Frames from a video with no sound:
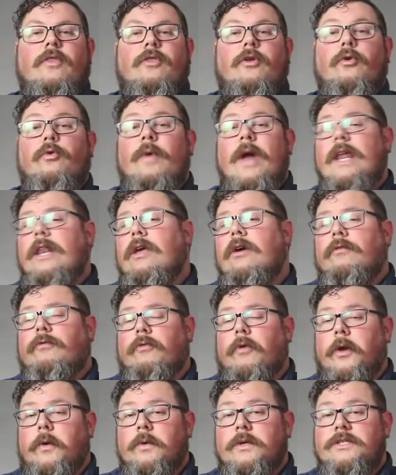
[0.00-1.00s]
The radio
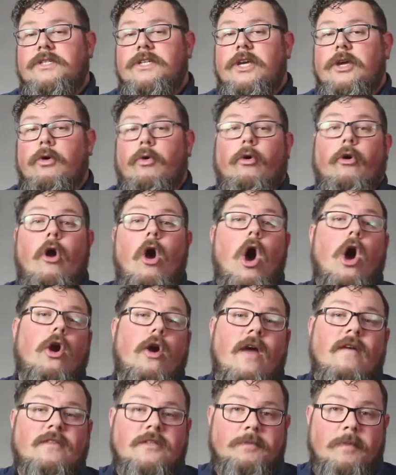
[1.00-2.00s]
frequency, or
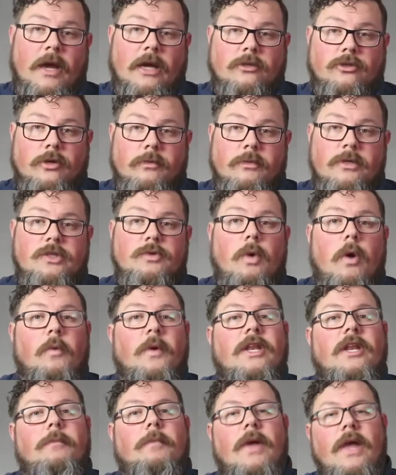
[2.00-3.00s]
RF spectrum, is what
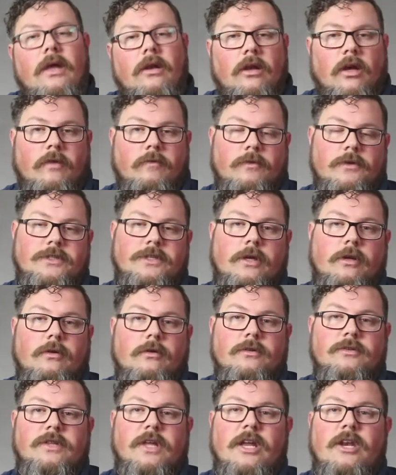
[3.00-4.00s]
we depend on for
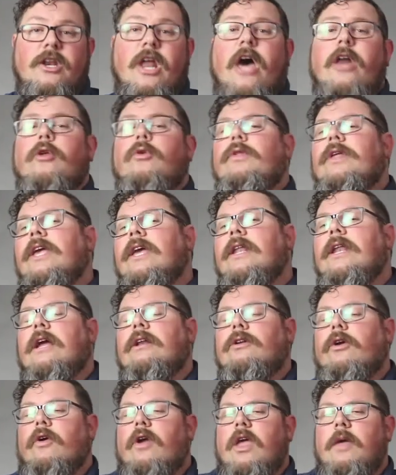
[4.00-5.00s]
signals that not only
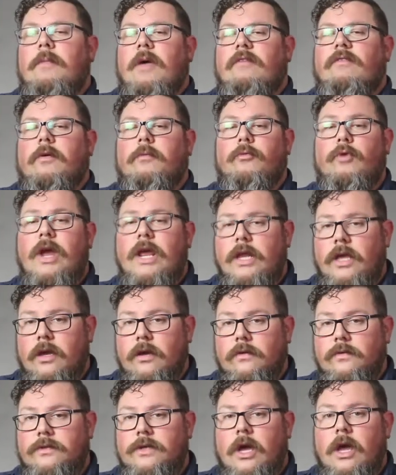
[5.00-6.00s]
connect our AM/FM
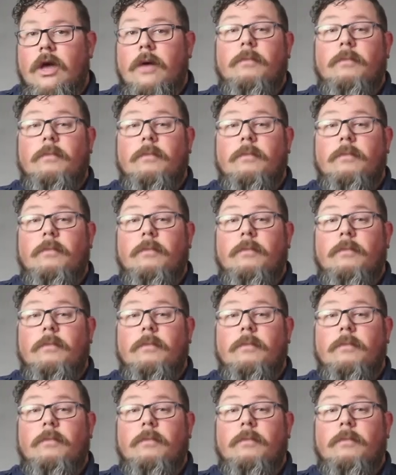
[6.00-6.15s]
radios,